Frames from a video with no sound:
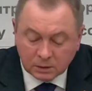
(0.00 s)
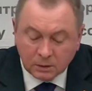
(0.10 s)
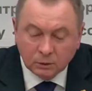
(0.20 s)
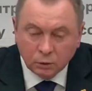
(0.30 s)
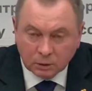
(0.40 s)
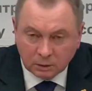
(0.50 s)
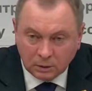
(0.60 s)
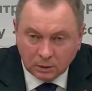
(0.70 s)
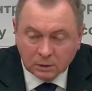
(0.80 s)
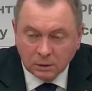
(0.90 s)
terminate
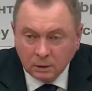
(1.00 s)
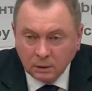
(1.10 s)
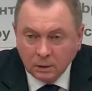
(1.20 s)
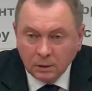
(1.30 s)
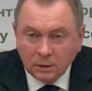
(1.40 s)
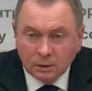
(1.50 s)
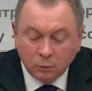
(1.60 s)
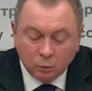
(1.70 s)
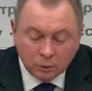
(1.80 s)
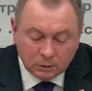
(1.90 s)
such a decision,
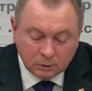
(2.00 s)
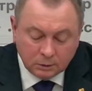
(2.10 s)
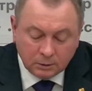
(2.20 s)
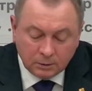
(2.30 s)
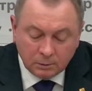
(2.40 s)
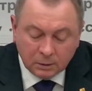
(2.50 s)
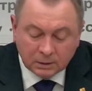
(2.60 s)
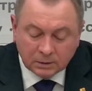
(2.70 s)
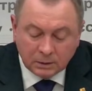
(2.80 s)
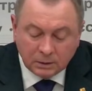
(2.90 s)
that will be a
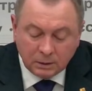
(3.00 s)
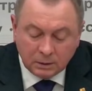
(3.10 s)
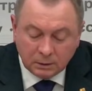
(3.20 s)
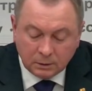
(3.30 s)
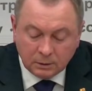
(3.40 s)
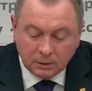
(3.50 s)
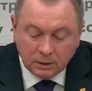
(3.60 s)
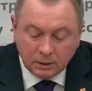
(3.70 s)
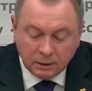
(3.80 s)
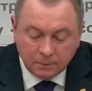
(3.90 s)
clear
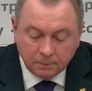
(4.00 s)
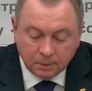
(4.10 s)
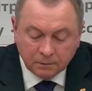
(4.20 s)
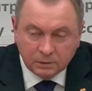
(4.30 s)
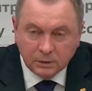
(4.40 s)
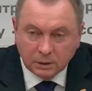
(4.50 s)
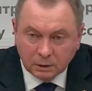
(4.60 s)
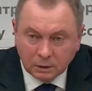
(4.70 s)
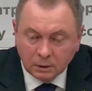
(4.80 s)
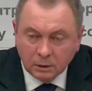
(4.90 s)
demonstration, not only for
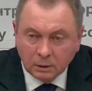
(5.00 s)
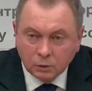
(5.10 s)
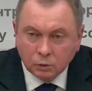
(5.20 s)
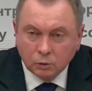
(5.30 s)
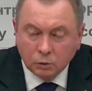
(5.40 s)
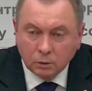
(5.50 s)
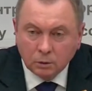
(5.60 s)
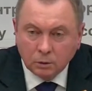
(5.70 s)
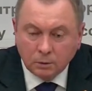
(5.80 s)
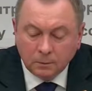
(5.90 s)
us, it will be a clear
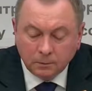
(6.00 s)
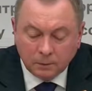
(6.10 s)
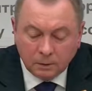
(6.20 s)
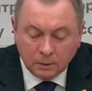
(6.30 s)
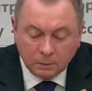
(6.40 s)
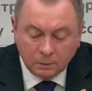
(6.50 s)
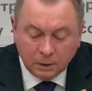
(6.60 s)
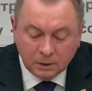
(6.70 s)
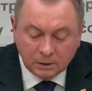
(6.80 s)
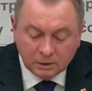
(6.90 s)
manifestation for
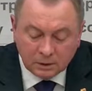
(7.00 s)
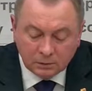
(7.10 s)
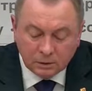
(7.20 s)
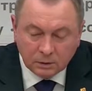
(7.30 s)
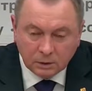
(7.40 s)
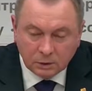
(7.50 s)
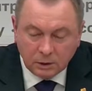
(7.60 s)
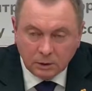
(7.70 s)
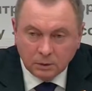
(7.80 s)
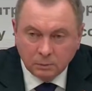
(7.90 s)
everyone in the world
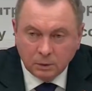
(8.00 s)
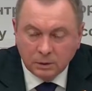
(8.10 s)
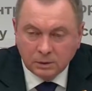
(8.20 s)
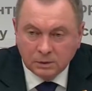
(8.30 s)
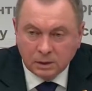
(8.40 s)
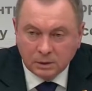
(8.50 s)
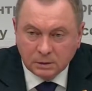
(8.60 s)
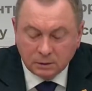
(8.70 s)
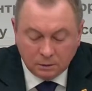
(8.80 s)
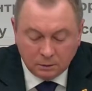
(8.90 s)
that
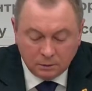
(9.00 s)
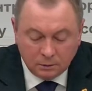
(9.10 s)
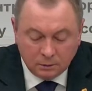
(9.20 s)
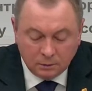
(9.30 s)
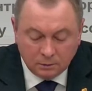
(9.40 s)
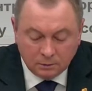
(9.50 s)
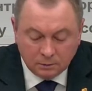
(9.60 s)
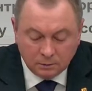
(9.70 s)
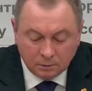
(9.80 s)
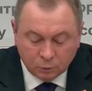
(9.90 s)
politicized
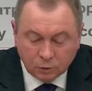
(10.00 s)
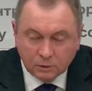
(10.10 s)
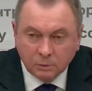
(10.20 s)
decisions and